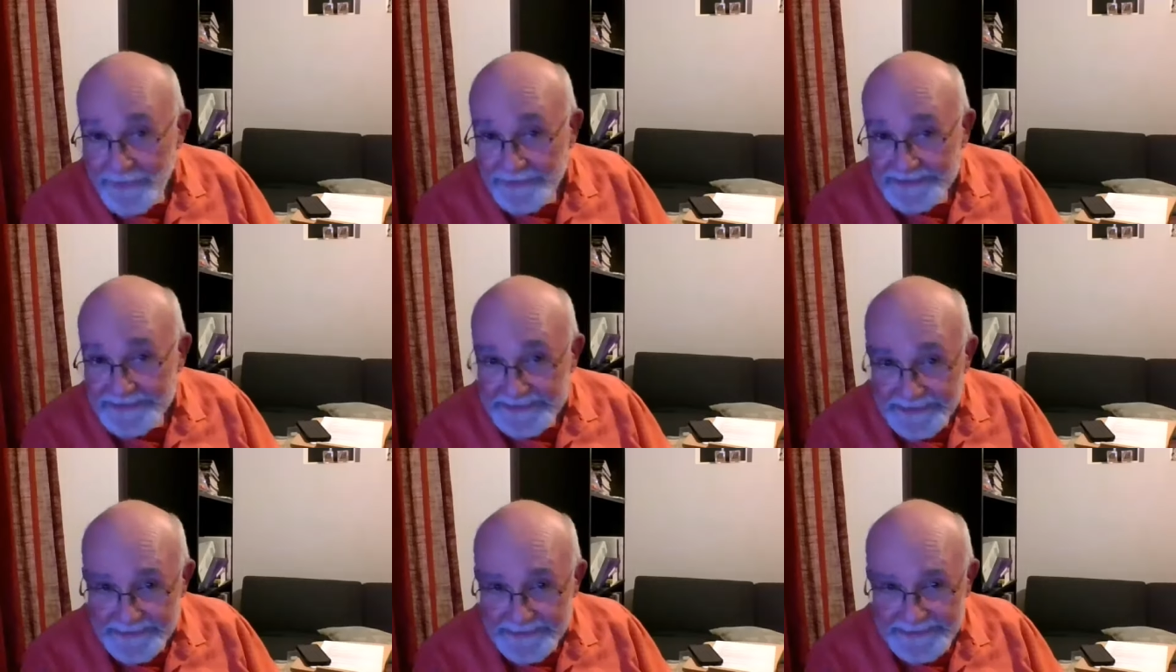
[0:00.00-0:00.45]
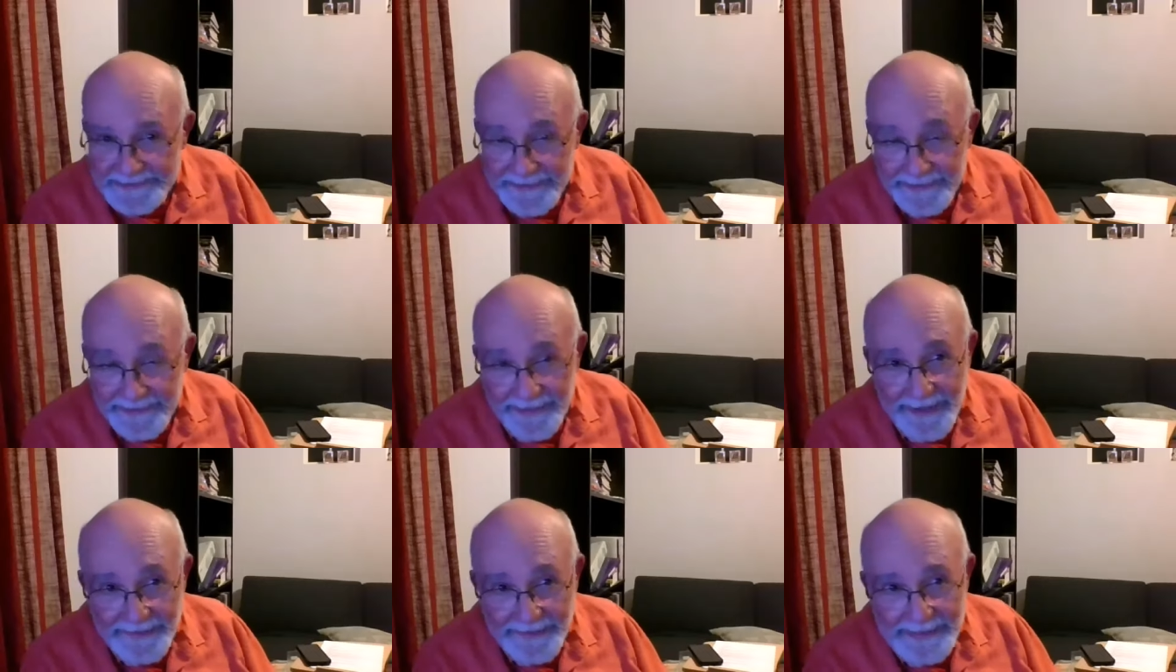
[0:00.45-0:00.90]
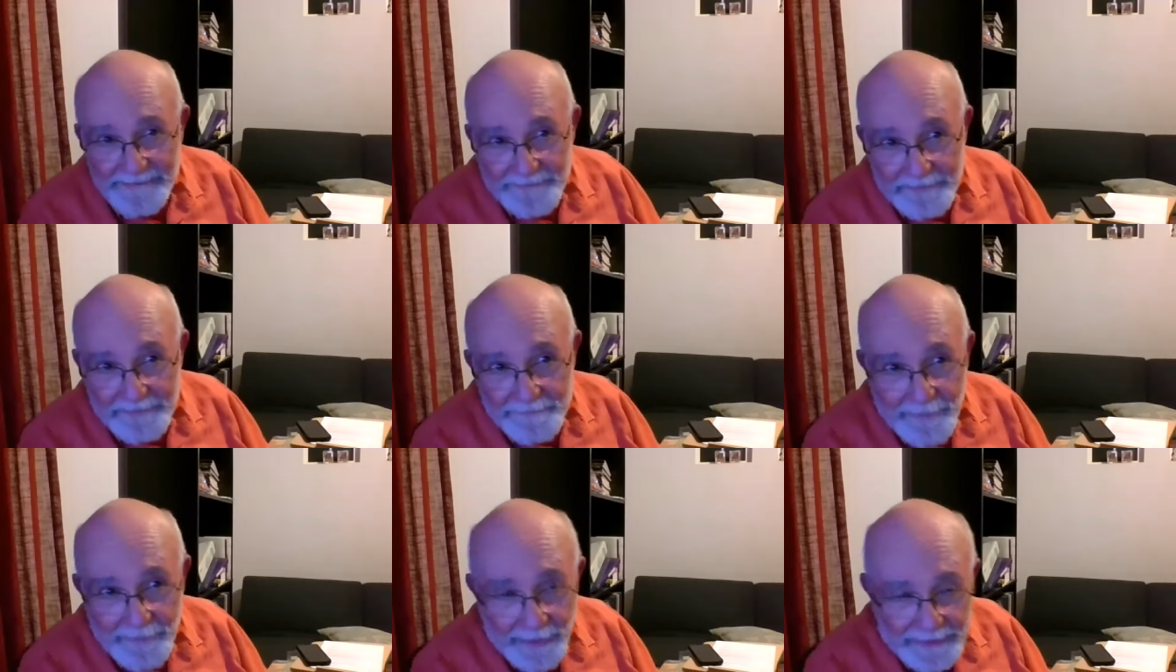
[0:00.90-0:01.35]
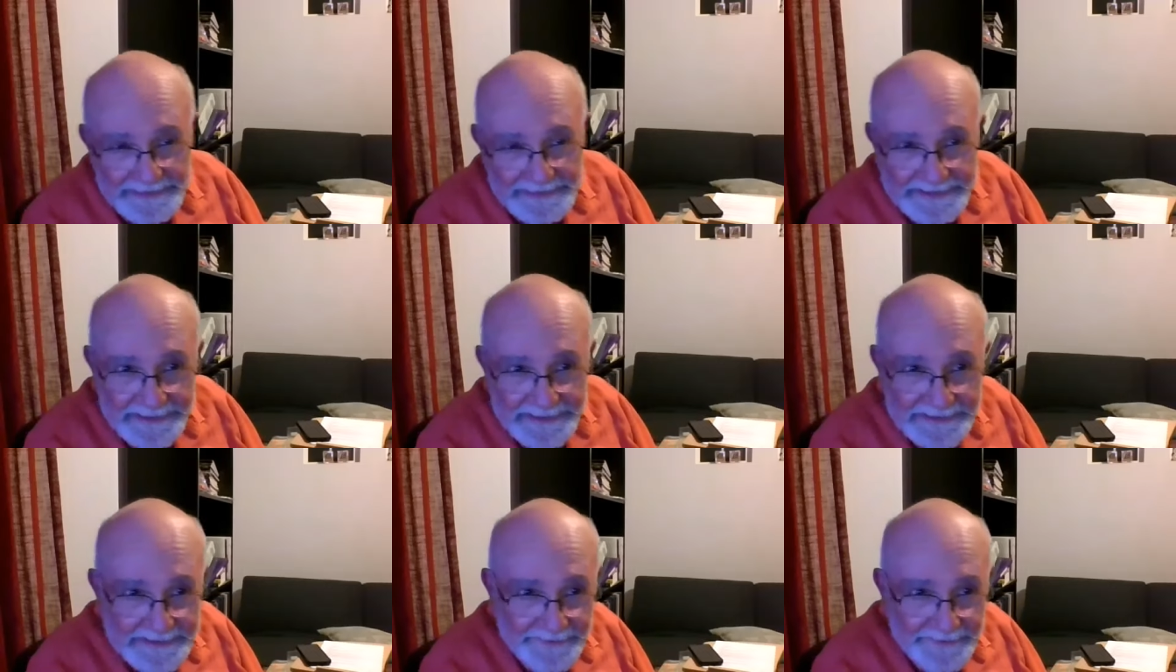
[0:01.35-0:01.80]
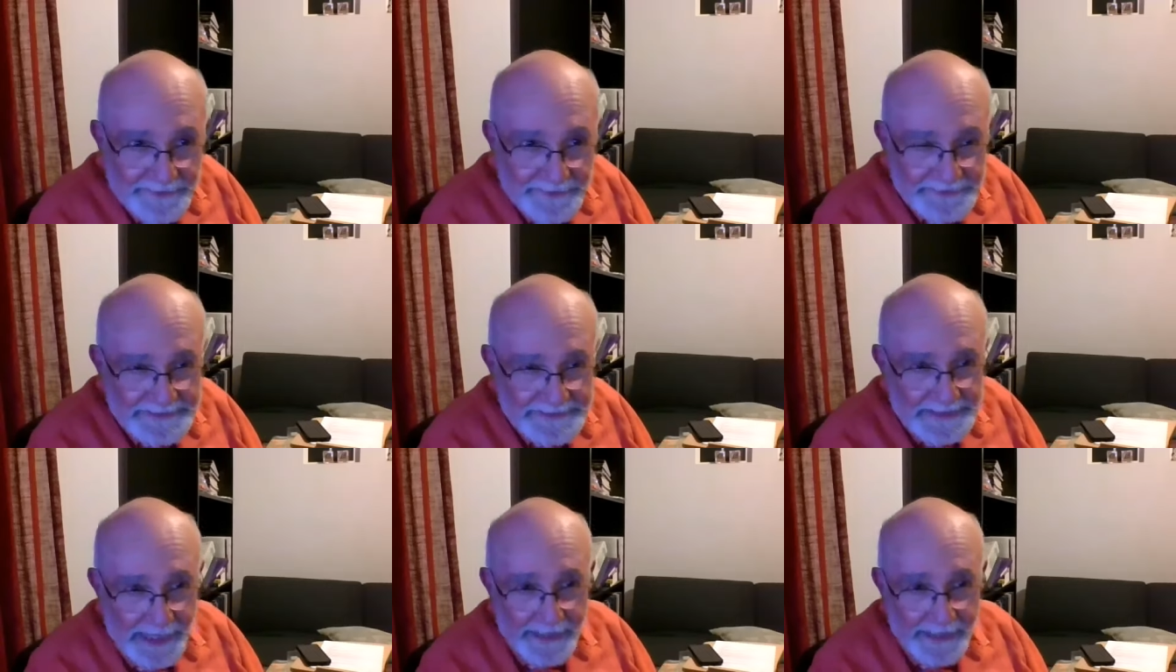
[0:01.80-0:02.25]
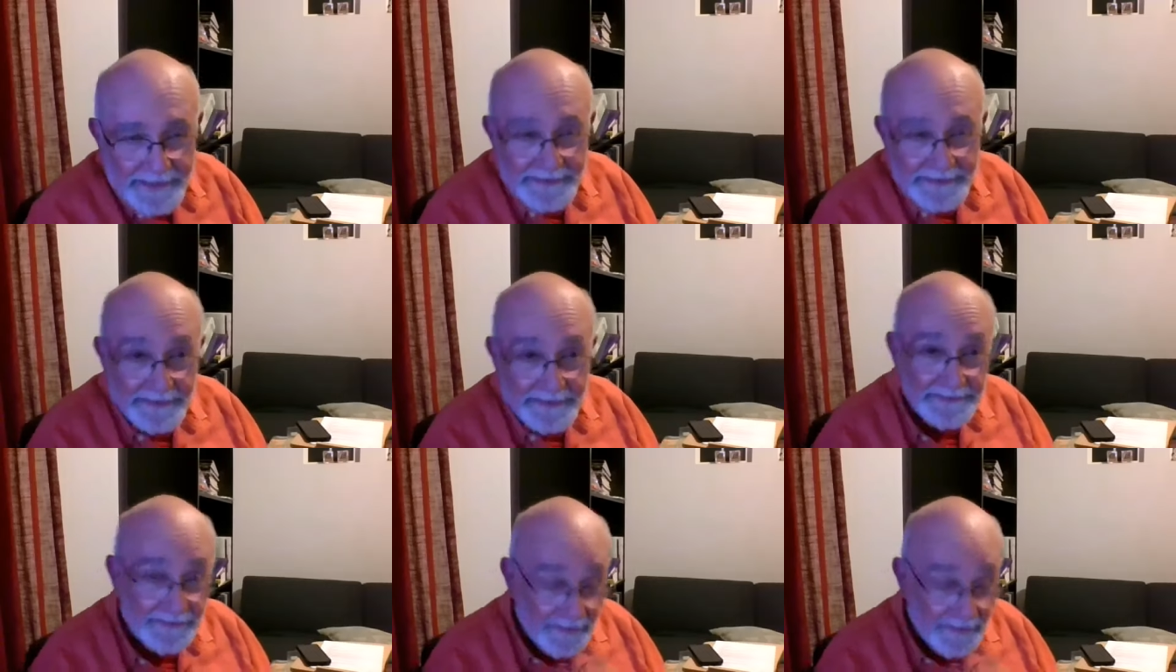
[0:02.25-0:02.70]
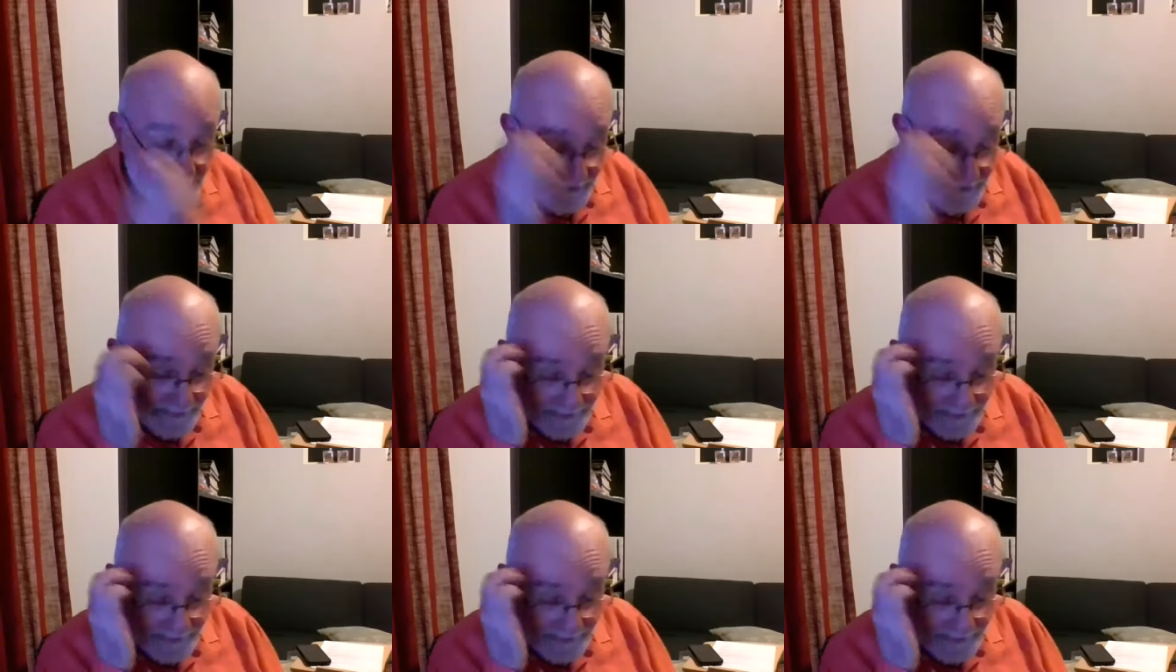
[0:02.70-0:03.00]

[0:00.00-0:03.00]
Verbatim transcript: from Moses, and even Moses, if you take the